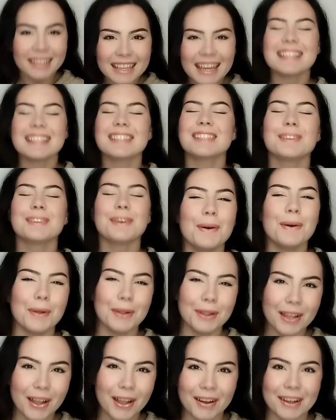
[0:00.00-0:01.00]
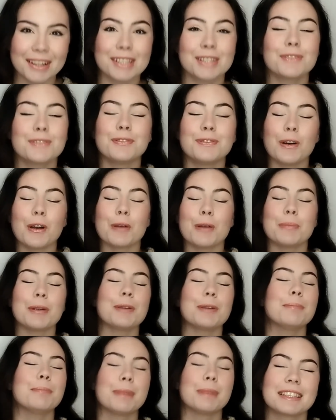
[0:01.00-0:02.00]
Against all odds,
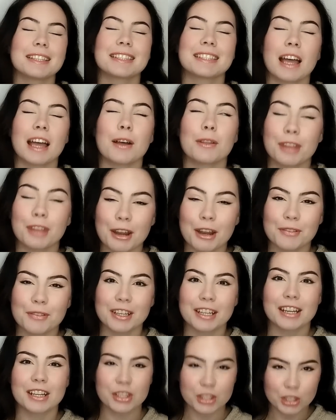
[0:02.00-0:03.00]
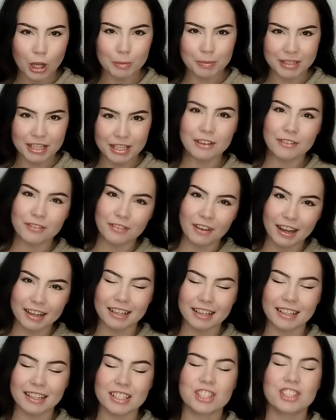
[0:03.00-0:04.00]
former Miss South Africa top 10
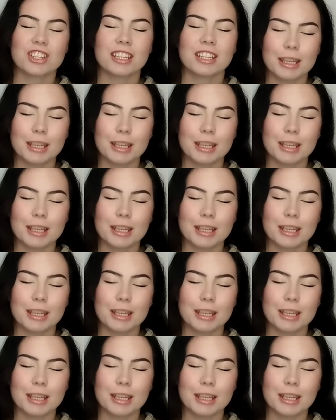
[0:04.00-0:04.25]
finalist